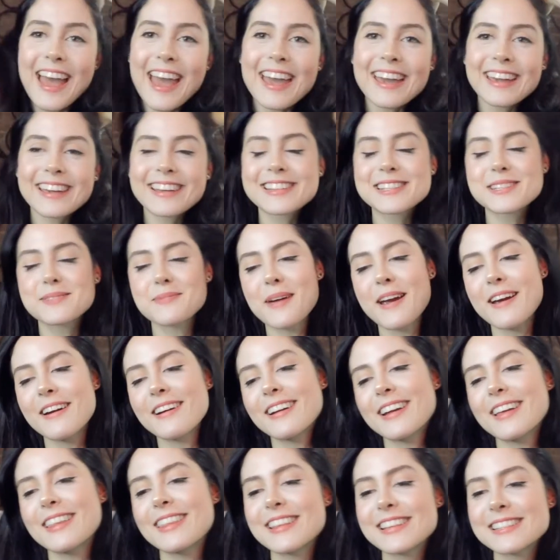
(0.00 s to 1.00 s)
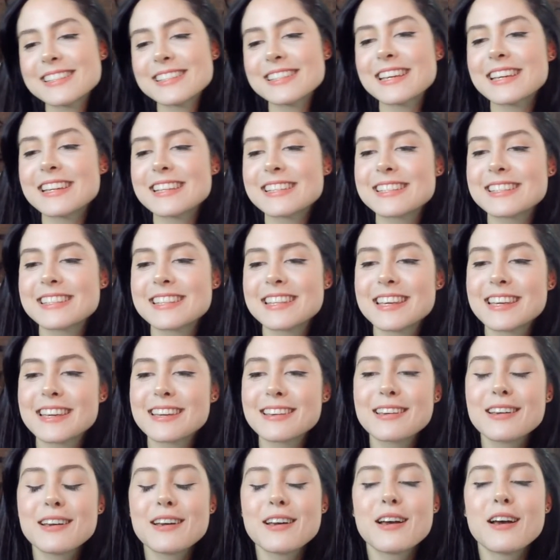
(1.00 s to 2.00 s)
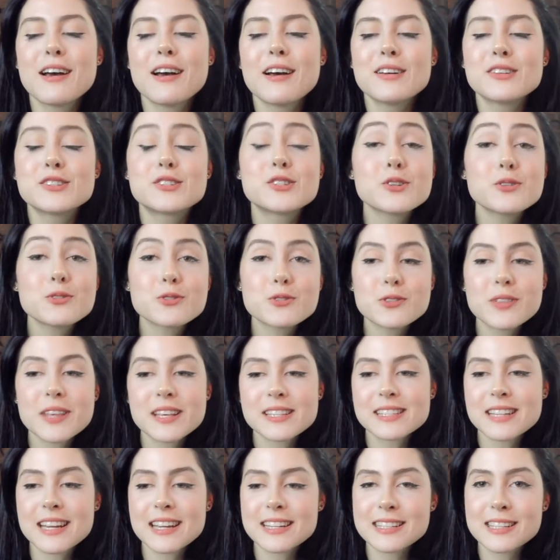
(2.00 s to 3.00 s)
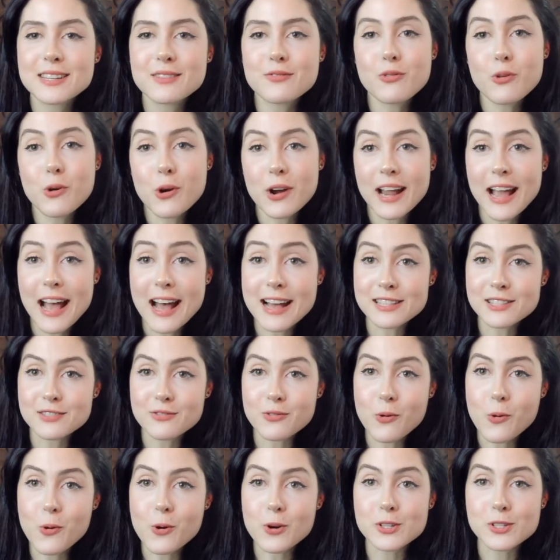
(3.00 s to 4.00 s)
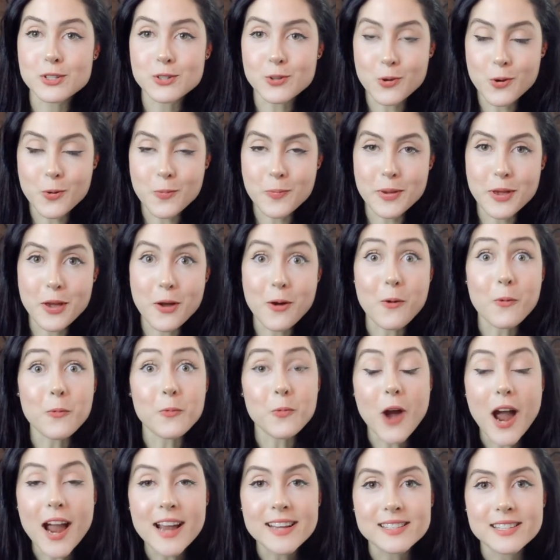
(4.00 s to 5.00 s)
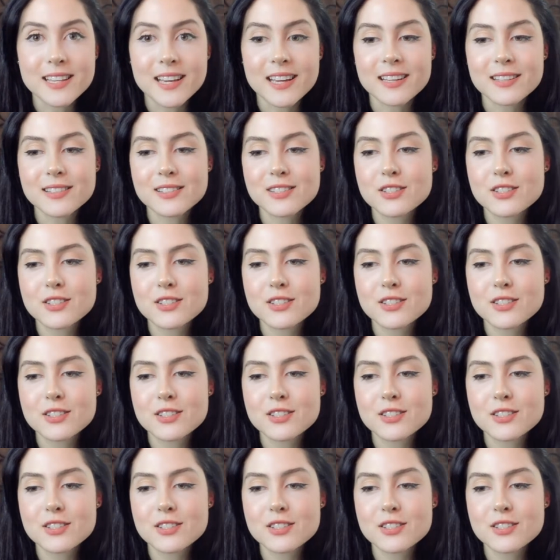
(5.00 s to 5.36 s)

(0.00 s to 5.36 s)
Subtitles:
Hey, it's Marin, and this is the June 2019 forecast for Scorpio Rising.